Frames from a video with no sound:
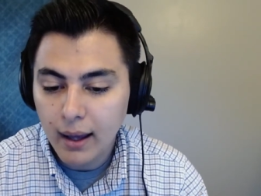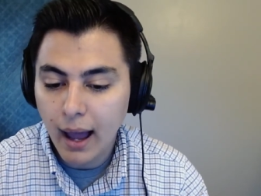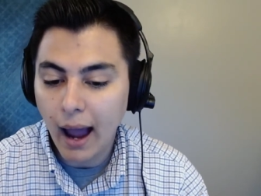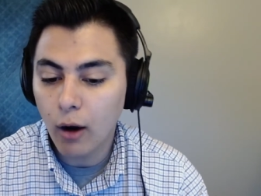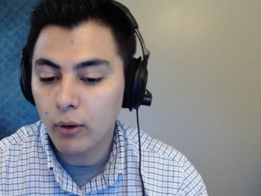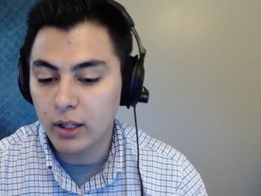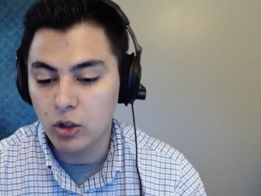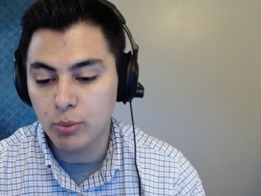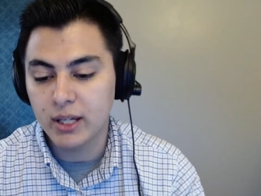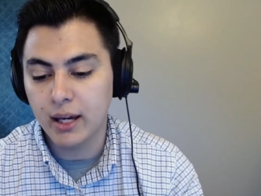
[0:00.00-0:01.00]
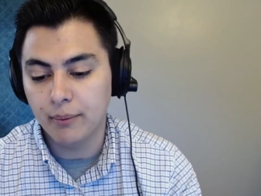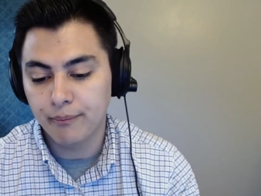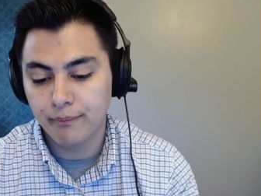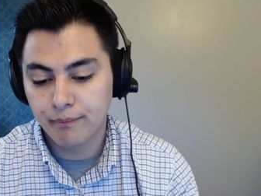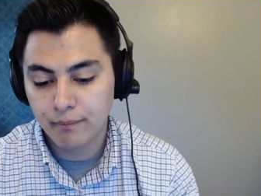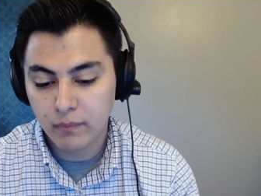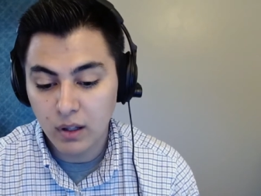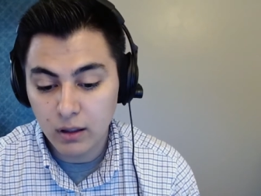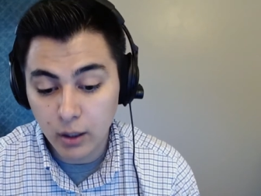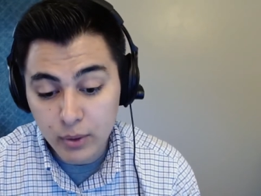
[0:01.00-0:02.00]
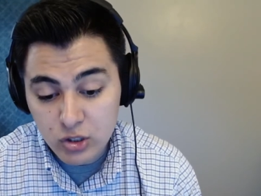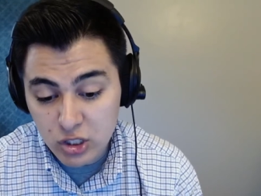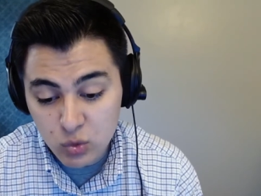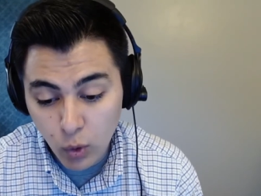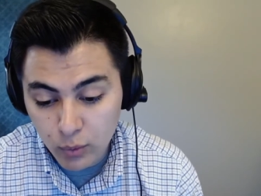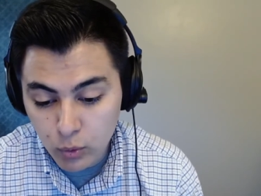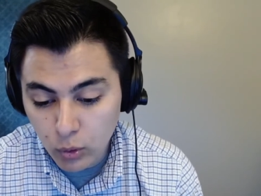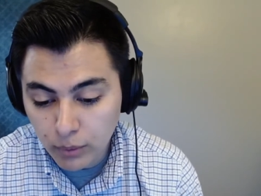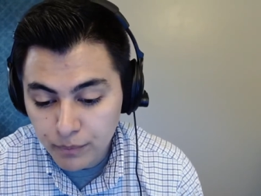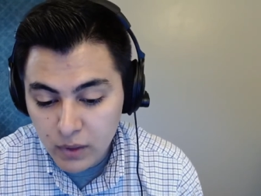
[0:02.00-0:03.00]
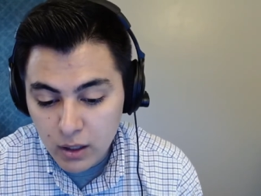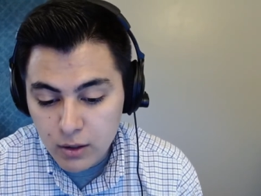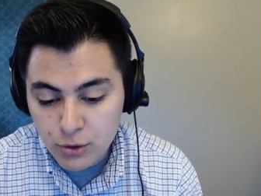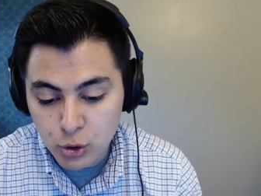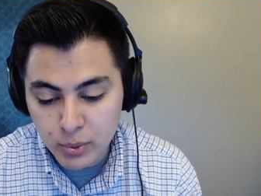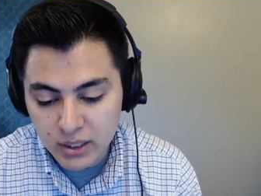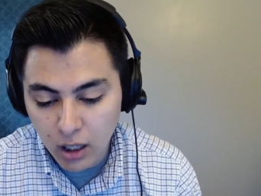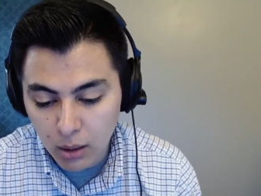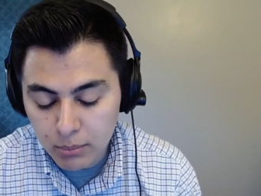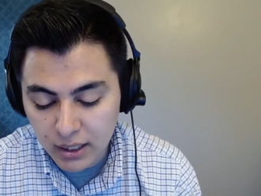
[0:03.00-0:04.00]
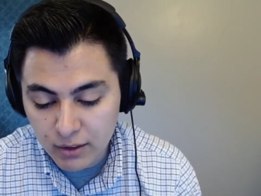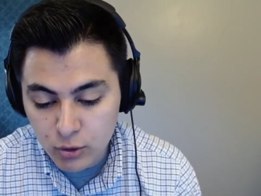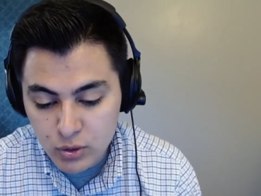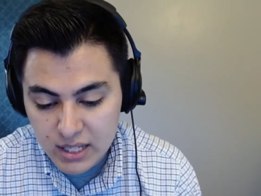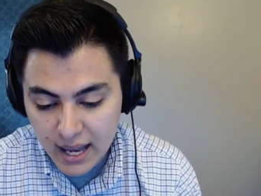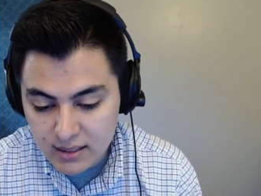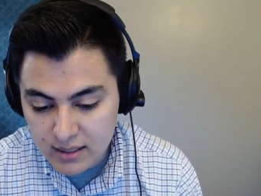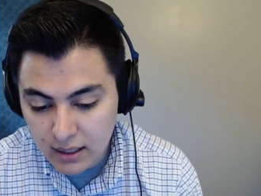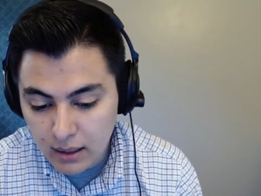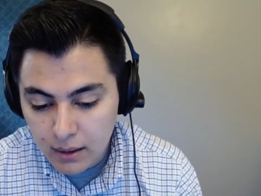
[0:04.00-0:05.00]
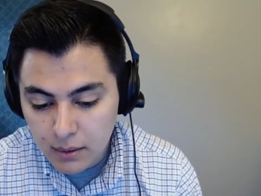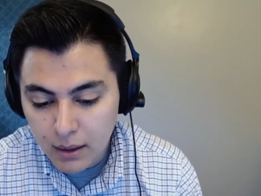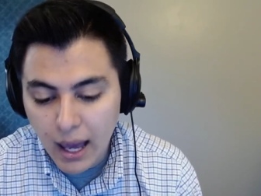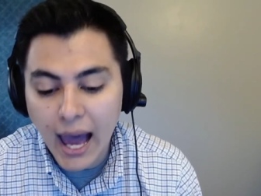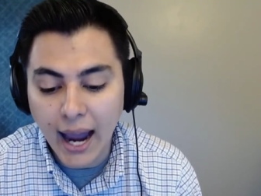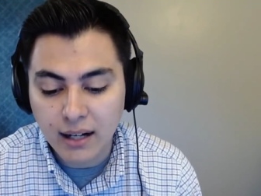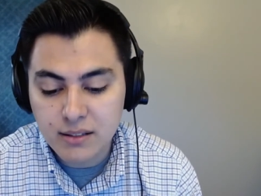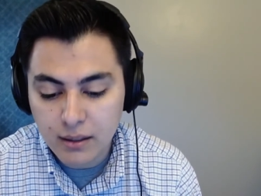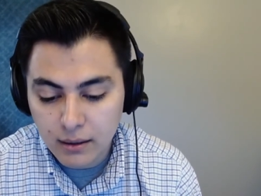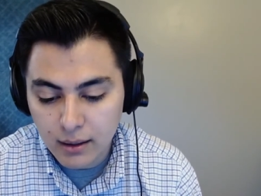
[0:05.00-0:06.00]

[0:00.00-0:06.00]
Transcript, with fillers: How can you begin? There is just one rule to become enthusiastic, act